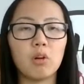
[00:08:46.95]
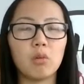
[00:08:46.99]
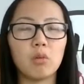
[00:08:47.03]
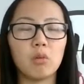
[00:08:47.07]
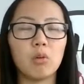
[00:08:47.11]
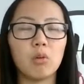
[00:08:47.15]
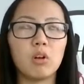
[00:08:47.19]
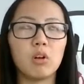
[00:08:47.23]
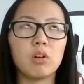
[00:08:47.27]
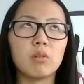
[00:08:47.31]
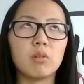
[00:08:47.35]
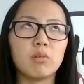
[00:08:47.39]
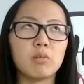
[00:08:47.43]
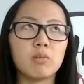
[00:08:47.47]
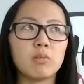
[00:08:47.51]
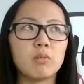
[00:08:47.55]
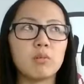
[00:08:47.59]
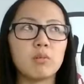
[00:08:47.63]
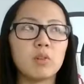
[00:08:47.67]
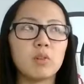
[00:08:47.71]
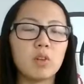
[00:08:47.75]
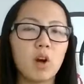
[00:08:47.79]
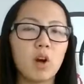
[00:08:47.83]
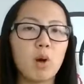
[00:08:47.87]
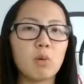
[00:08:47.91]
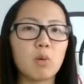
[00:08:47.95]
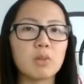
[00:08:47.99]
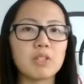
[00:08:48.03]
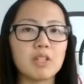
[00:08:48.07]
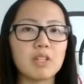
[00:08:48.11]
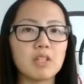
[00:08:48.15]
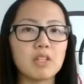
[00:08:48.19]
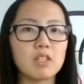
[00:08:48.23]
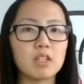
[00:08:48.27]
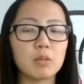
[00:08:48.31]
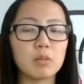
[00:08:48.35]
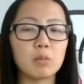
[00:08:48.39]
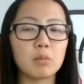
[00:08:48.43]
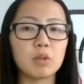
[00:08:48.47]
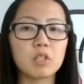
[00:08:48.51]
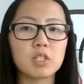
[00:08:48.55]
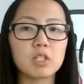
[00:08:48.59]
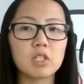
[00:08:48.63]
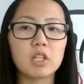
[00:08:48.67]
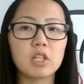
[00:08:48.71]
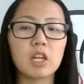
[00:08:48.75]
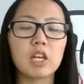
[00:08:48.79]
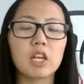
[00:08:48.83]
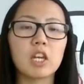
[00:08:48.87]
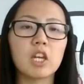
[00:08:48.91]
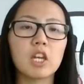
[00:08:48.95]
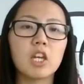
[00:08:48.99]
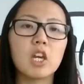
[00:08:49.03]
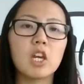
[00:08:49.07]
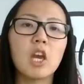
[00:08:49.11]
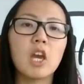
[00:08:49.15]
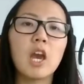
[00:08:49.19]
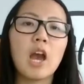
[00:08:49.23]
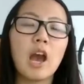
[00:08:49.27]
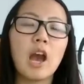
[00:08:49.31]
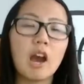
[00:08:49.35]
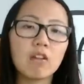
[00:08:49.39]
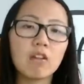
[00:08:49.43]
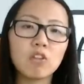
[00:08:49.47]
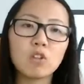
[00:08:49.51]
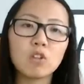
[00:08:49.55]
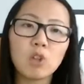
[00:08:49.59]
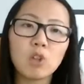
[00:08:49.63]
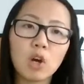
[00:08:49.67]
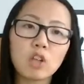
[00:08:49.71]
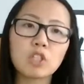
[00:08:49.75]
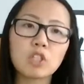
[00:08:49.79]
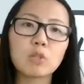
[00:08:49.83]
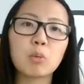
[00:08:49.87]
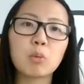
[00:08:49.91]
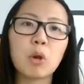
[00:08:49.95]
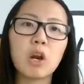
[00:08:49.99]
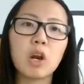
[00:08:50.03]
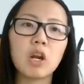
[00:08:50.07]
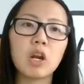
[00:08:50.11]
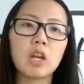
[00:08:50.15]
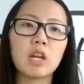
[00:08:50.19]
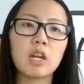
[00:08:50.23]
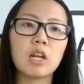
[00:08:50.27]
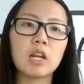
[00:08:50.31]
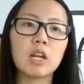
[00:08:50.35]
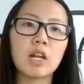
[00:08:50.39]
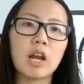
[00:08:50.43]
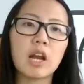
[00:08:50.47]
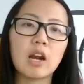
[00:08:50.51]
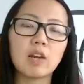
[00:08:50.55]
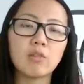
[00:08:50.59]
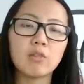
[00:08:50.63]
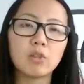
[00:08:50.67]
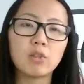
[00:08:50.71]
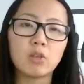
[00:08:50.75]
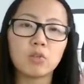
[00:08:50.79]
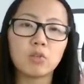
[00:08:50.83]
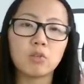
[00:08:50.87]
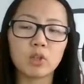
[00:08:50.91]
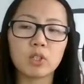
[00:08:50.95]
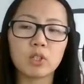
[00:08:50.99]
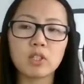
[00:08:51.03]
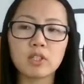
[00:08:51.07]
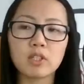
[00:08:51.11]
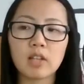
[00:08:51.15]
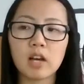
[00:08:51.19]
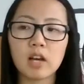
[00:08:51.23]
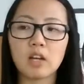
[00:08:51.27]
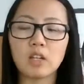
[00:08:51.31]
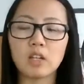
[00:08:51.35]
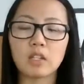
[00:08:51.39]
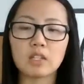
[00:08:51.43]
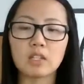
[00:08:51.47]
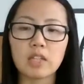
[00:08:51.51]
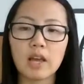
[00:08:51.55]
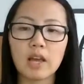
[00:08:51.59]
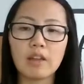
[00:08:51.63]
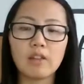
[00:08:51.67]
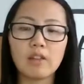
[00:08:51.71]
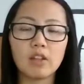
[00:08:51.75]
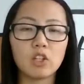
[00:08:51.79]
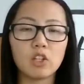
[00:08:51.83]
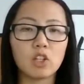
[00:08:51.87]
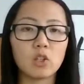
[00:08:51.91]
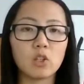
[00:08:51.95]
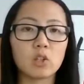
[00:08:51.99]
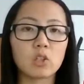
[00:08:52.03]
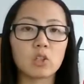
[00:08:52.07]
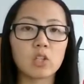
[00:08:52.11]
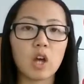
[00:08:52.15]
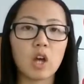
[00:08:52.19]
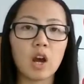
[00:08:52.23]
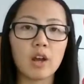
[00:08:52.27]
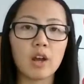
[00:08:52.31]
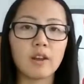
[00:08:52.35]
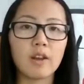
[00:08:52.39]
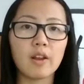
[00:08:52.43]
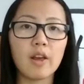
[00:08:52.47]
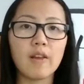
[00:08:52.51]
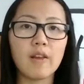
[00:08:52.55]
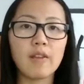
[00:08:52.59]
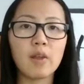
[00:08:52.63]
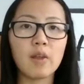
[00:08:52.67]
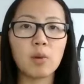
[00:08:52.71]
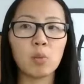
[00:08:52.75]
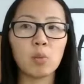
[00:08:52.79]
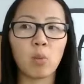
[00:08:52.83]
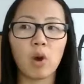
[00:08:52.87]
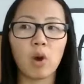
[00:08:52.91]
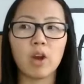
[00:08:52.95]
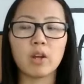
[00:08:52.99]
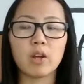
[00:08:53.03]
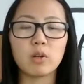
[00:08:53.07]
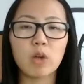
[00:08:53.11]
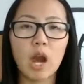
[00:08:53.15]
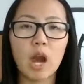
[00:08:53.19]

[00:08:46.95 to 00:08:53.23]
well, not always easy, but to like have a launch party and have your first sales, and then you're done. And then what?